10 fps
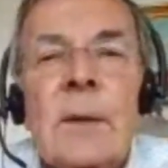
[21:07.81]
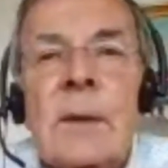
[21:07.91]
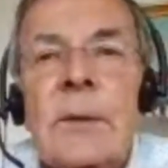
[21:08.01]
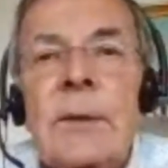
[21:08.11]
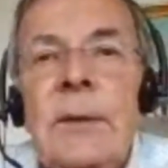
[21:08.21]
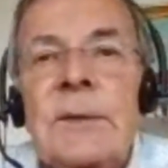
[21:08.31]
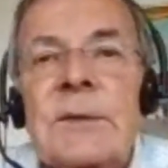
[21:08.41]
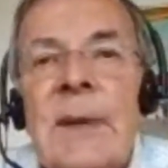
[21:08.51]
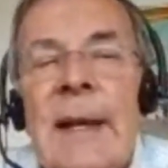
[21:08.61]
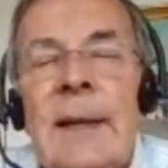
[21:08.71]
or a
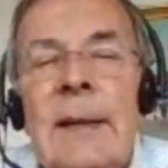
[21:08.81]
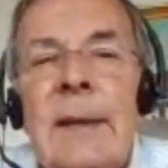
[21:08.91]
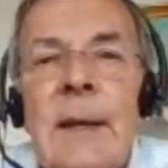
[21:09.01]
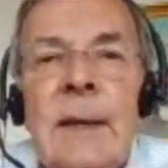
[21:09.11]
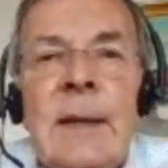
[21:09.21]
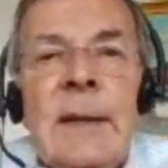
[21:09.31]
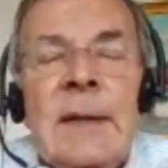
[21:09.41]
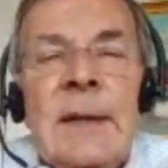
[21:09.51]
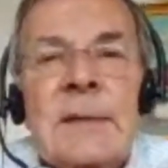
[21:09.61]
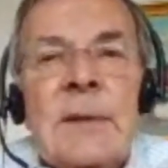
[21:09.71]
huge rally
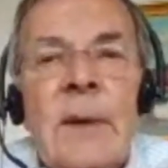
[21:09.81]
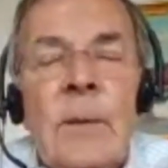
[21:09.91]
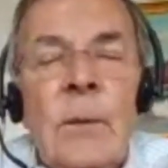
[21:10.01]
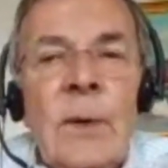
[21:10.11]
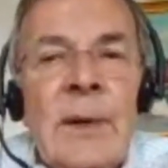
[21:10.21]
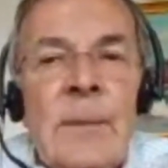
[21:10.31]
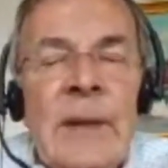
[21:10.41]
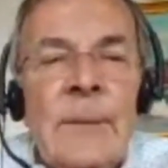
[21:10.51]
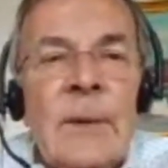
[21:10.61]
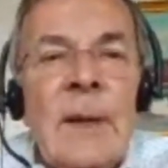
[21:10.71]
is going to worry
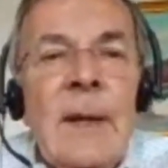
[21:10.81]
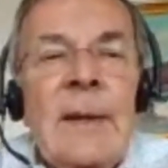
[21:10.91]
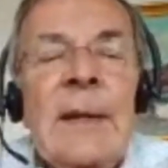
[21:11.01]
people.